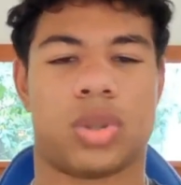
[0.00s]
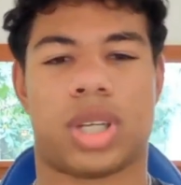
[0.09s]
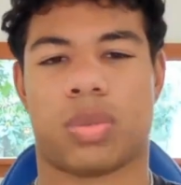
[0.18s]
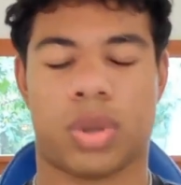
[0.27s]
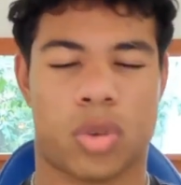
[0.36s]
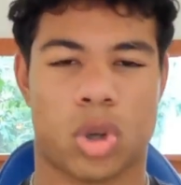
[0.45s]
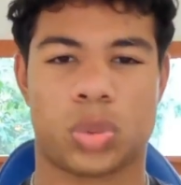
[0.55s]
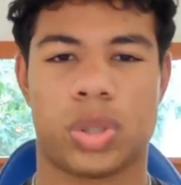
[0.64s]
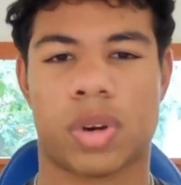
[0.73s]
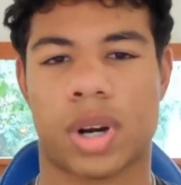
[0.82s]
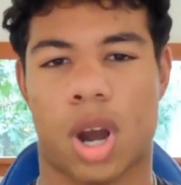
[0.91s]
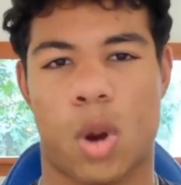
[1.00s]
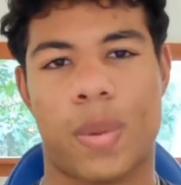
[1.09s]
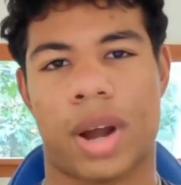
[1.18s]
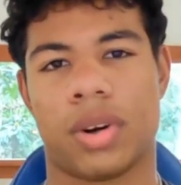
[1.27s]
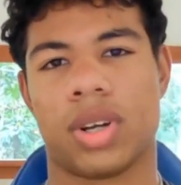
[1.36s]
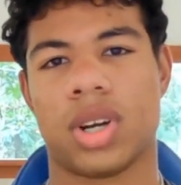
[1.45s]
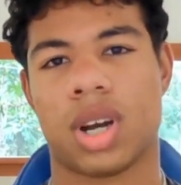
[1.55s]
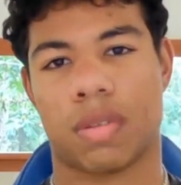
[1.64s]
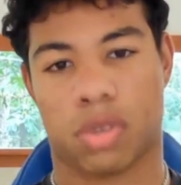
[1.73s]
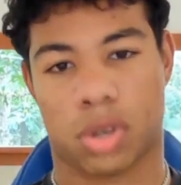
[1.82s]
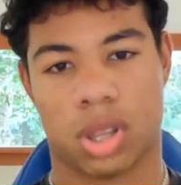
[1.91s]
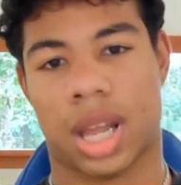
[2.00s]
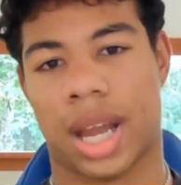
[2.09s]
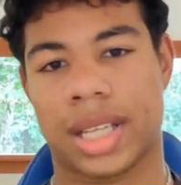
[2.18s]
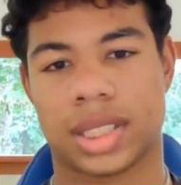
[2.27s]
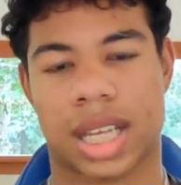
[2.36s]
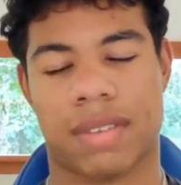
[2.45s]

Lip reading: So, of course, we run outbound for clients.